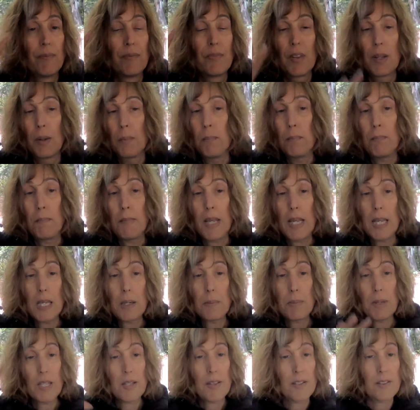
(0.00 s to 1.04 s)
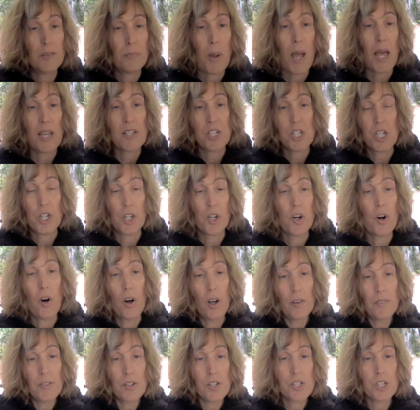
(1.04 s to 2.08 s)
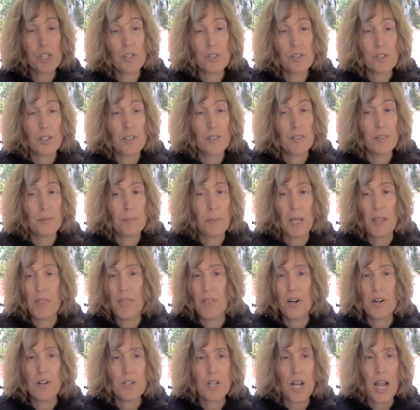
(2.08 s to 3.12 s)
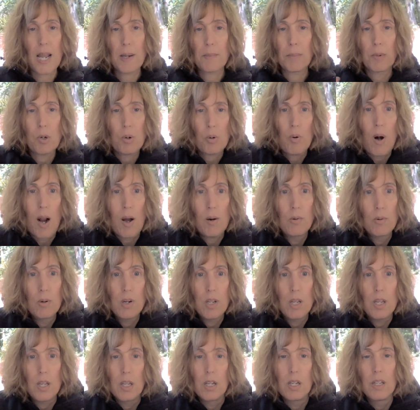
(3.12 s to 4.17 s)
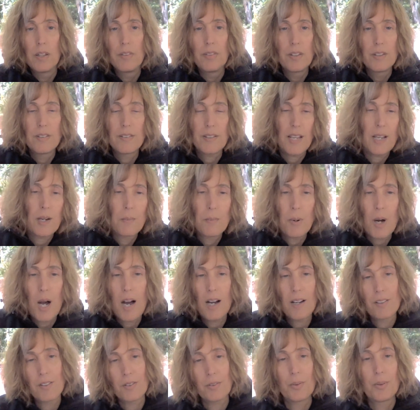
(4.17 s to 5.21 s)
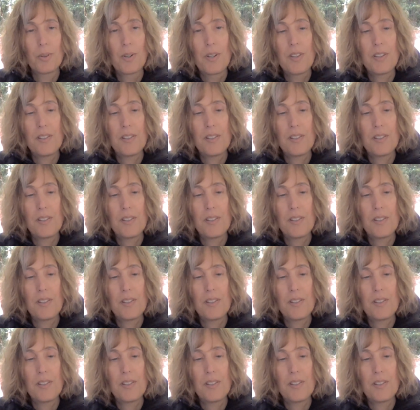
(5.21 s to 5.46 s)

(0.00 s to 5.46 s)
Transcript: Maybe this past year, all of your children spent their time crowded in the sandbox or the